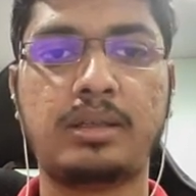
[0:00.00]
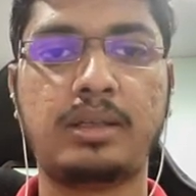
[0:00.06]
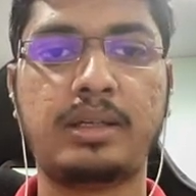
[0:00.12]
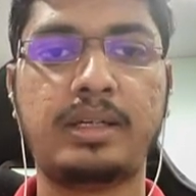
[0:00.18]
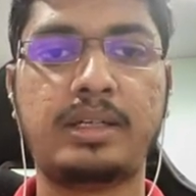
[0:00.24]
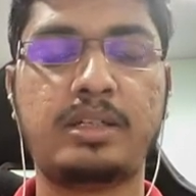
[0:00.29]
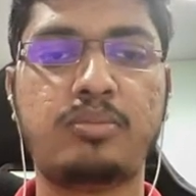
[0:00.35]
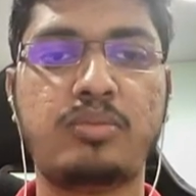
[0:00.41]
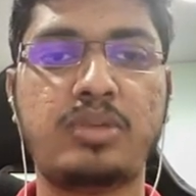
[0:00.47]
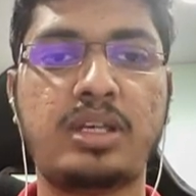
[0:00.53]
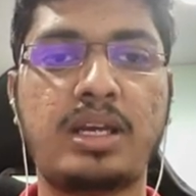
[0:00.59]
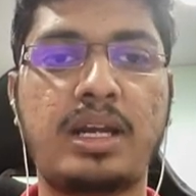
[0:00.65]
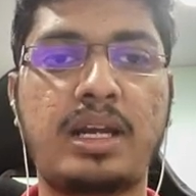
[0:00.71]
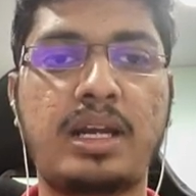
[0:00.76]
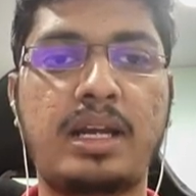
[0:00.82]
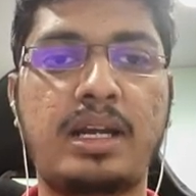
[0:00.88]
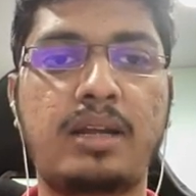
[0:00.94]
Let me
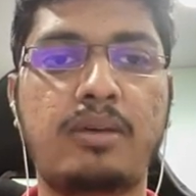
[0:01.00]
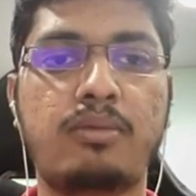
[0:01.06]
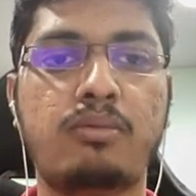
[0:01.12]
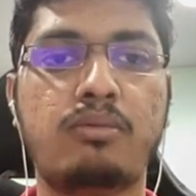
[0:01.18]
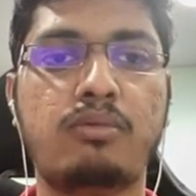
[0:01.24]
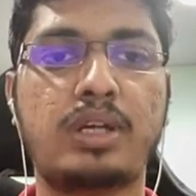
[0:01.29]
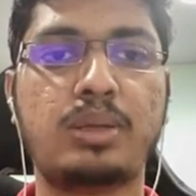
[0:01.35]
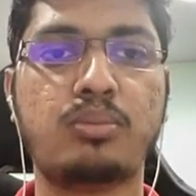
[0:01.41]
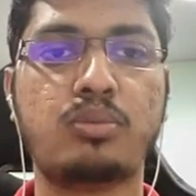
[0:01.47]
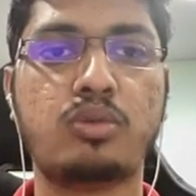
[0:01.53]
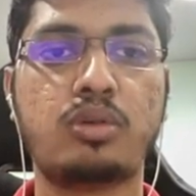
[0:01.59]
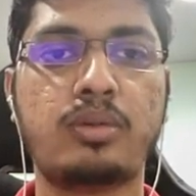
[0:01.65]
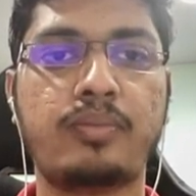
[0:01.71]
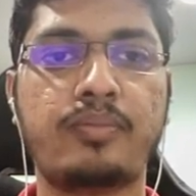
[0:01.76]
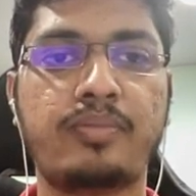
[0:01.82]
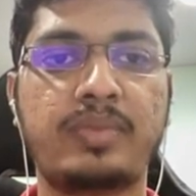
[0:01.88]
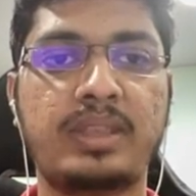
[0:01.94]
add one
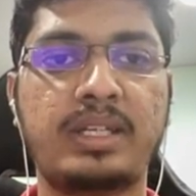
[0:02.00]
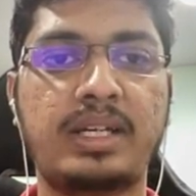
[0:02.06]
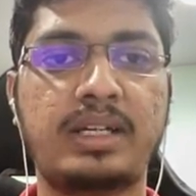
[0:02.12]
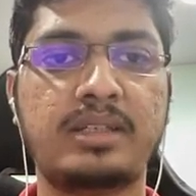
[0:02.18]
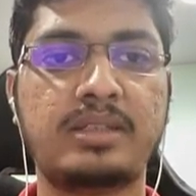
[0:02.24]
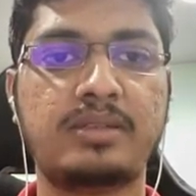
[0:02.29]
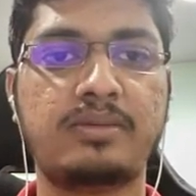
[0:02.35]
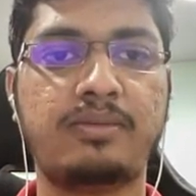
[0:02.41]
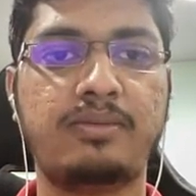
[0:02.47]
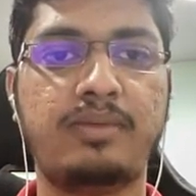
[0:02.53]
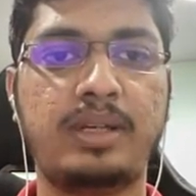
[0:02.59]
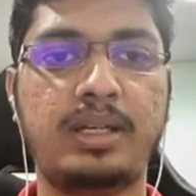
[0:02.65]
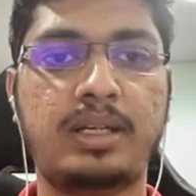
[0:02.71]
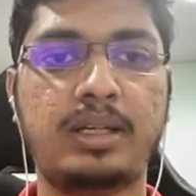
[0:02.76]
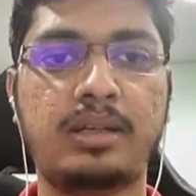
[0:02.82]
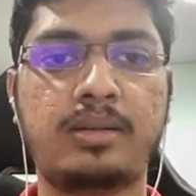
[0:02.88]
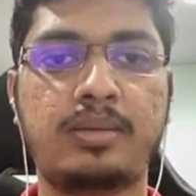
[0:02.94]
more, that is
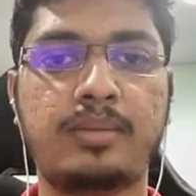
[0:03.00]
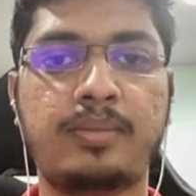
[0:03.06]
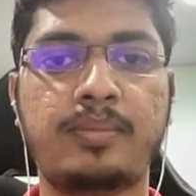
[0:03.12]
filter.